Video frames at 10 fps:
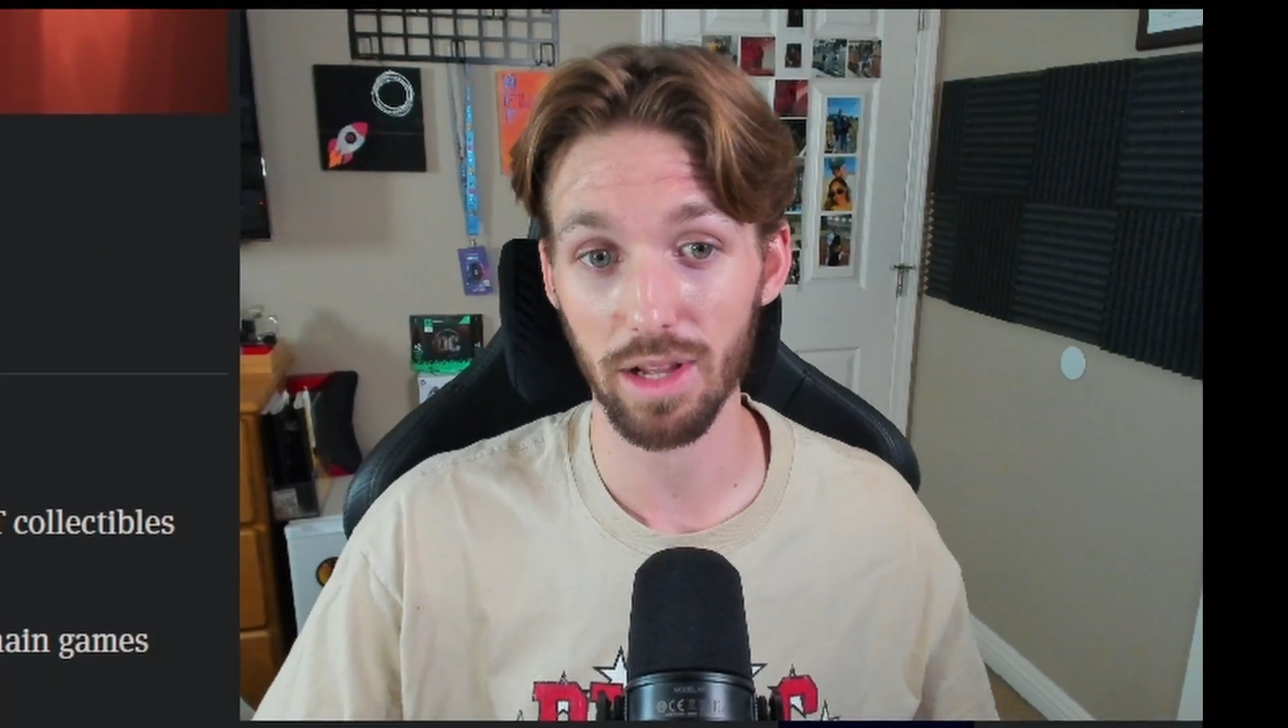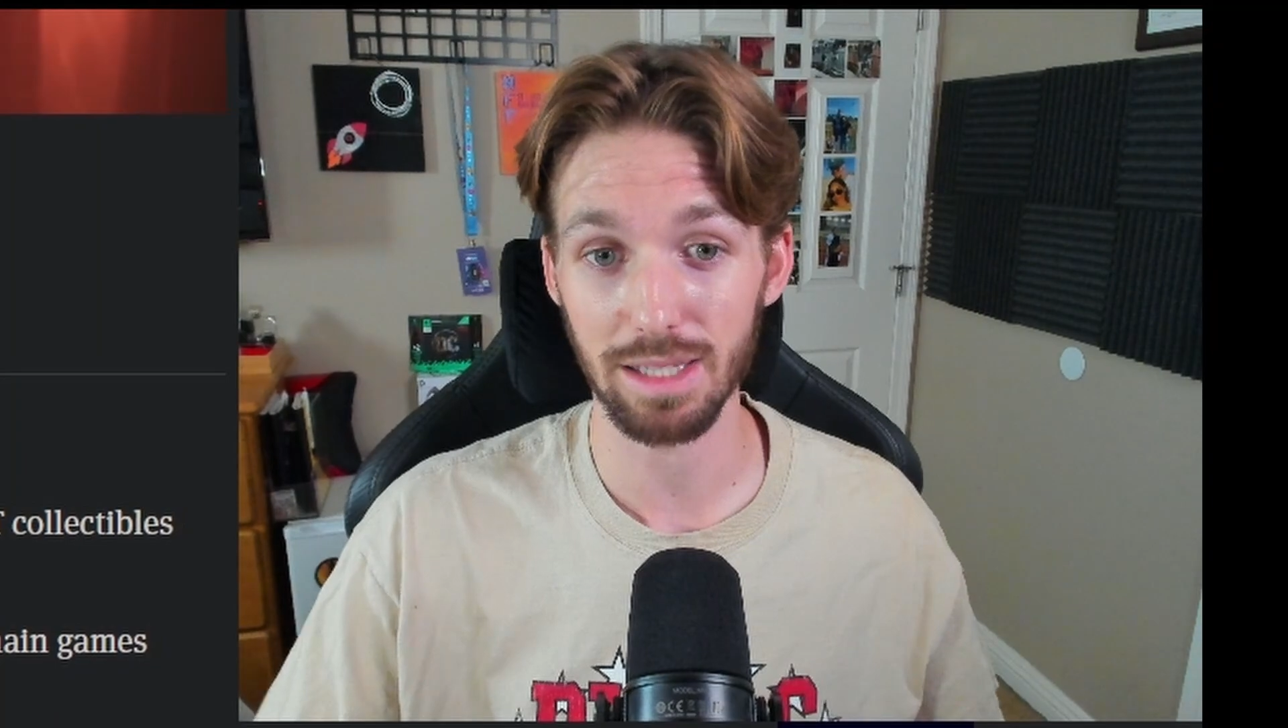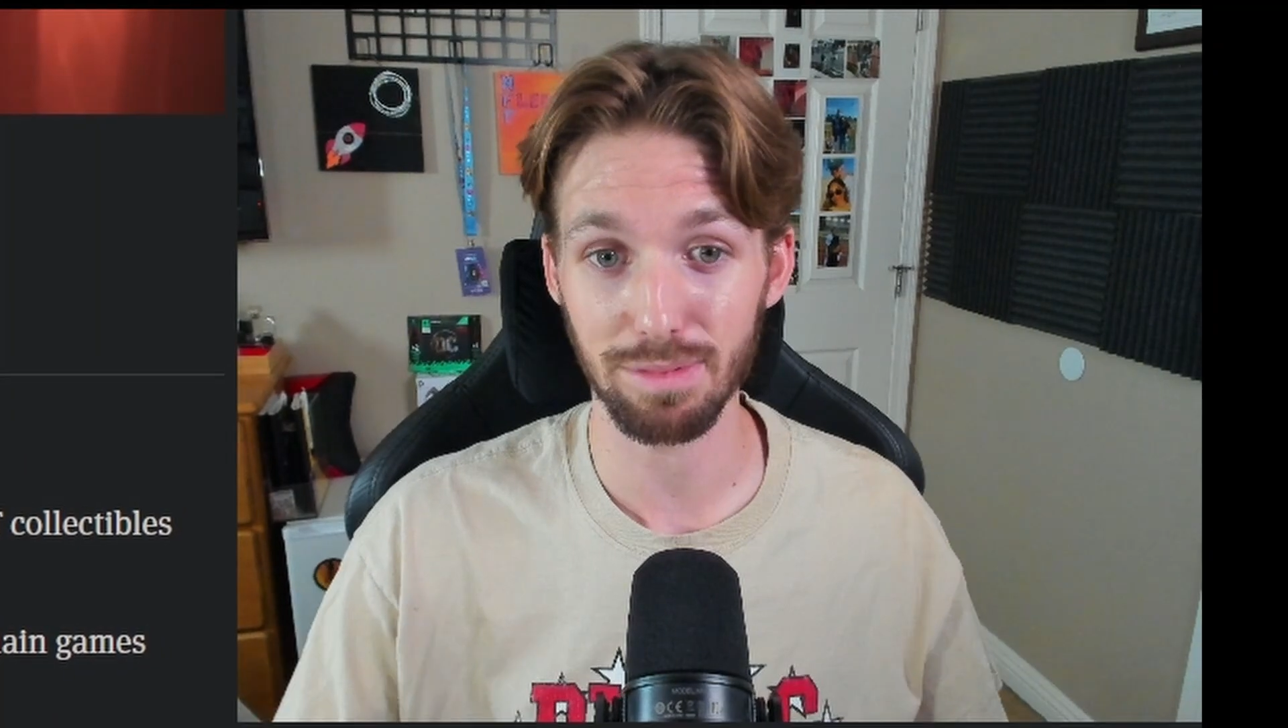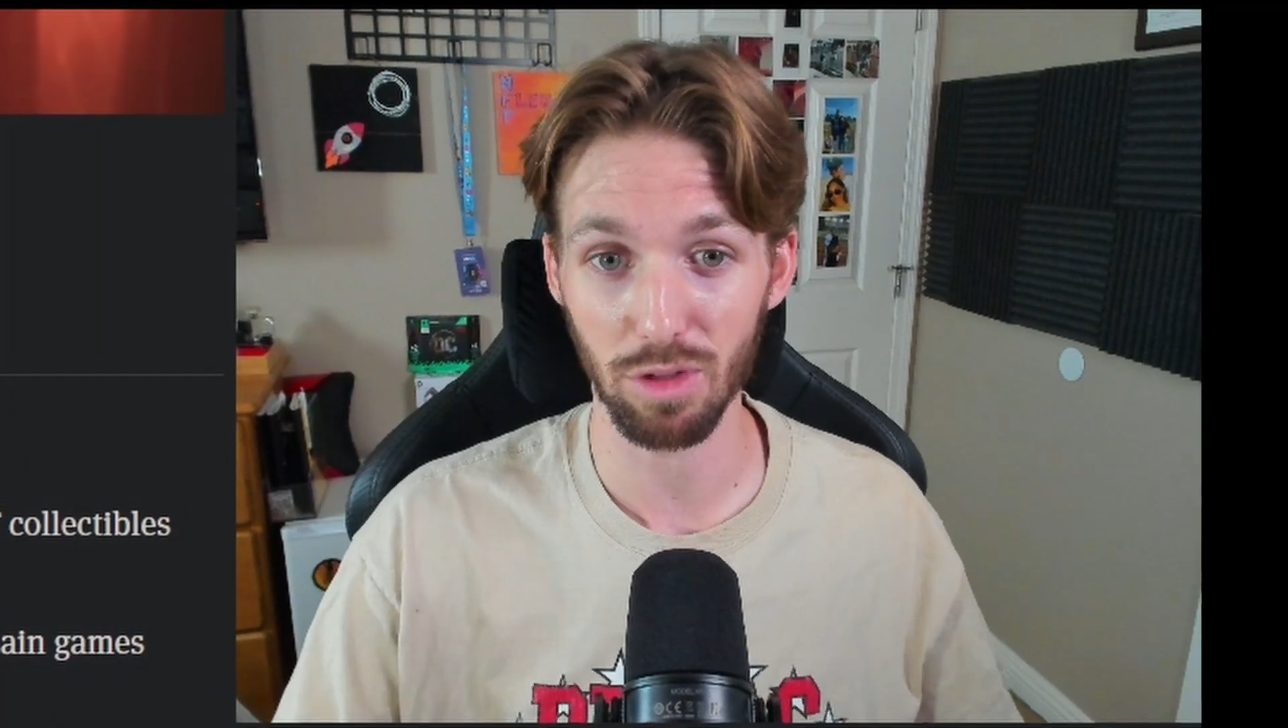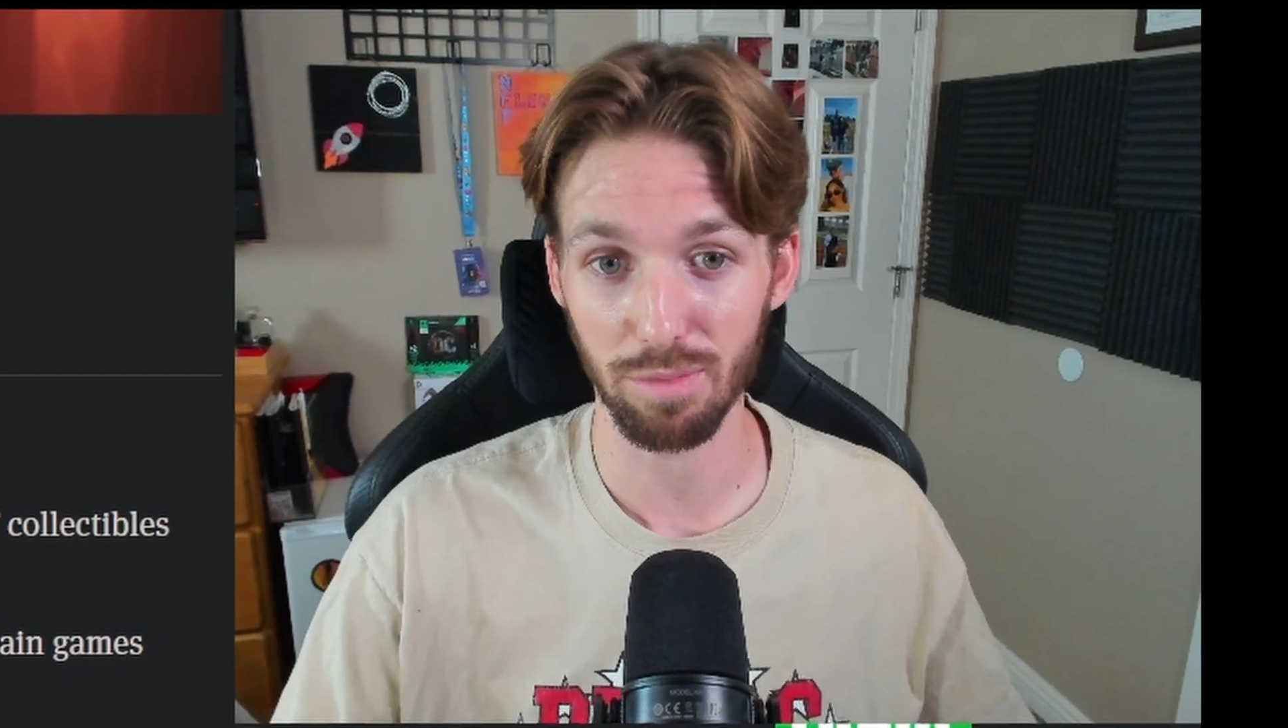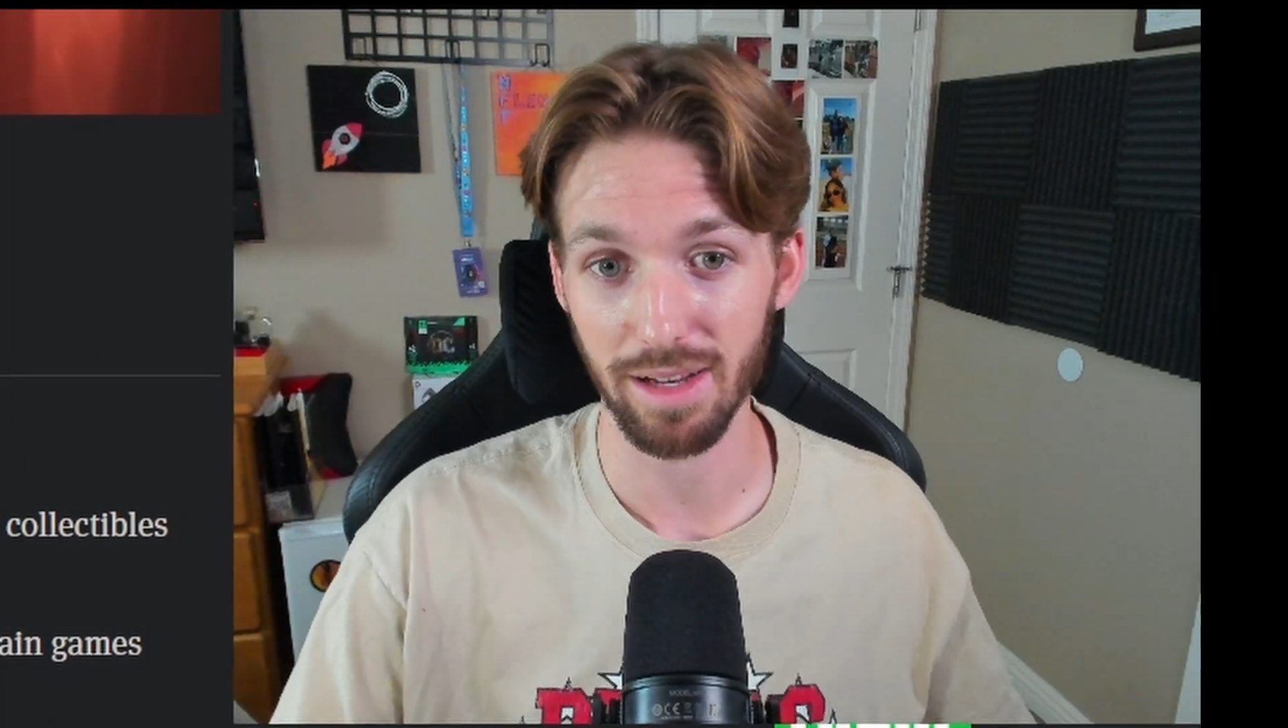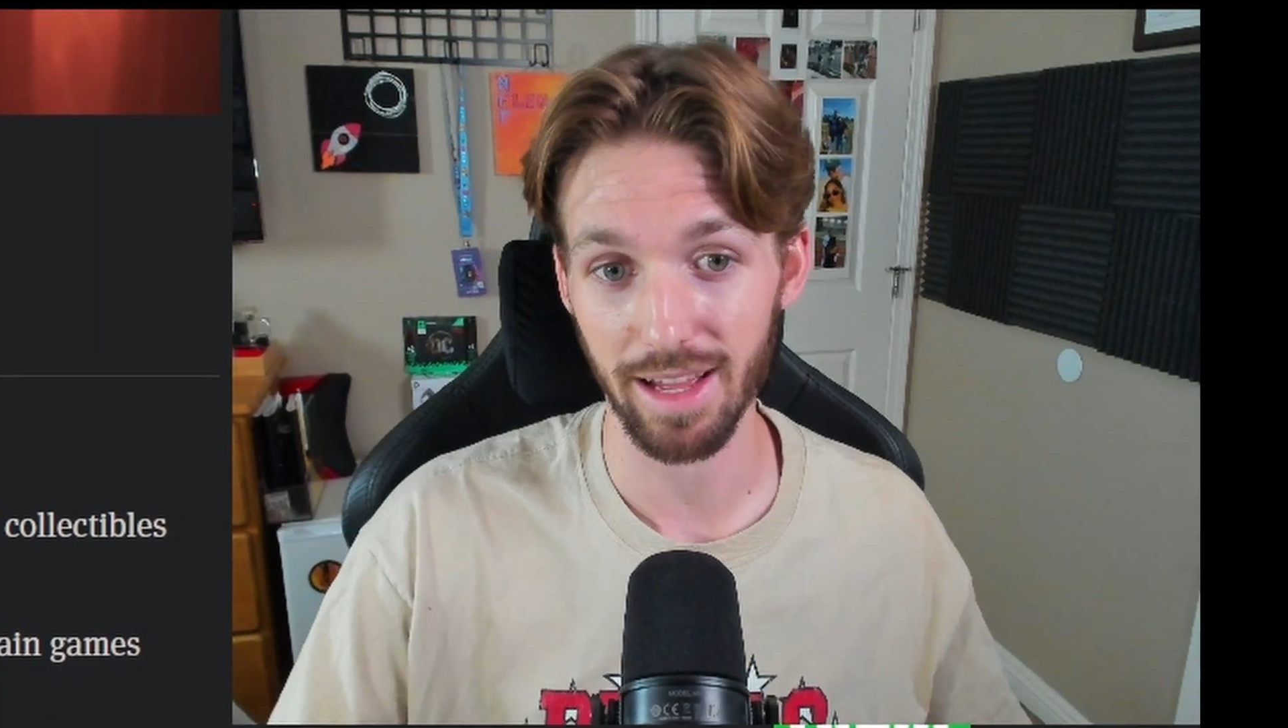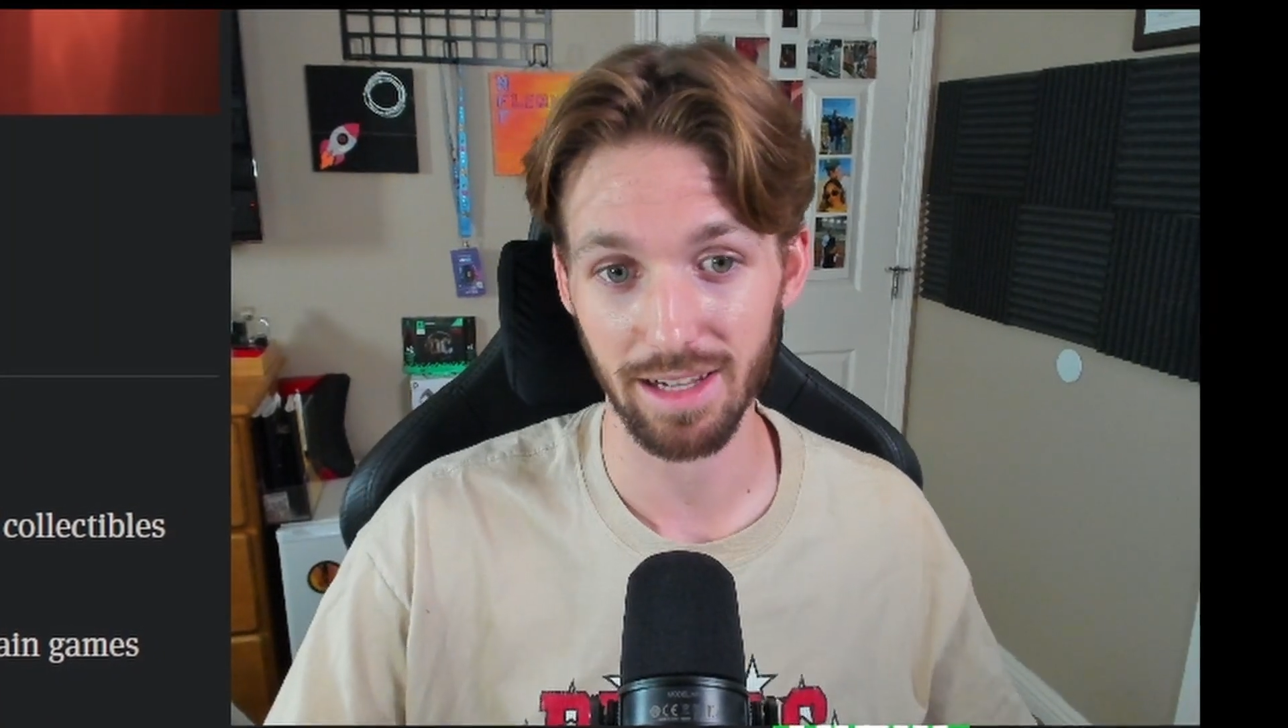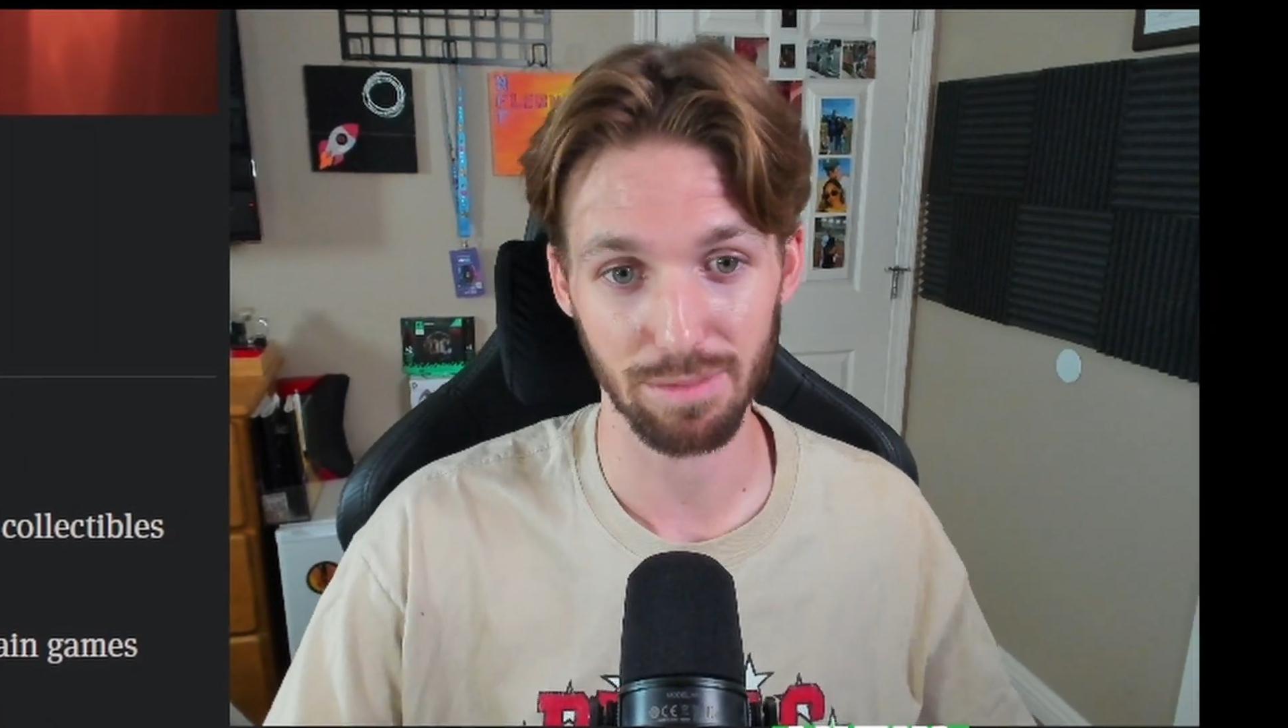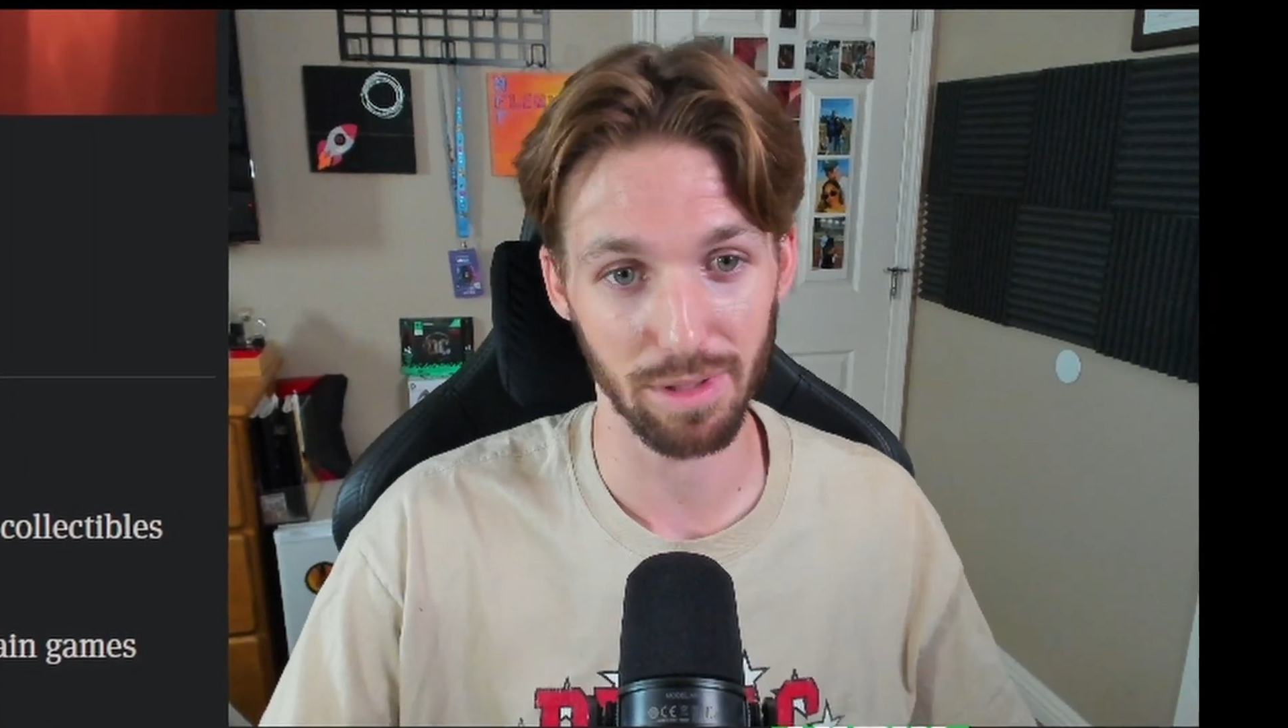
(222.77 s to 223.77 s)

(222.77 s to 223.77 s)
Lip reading: against me with my decks,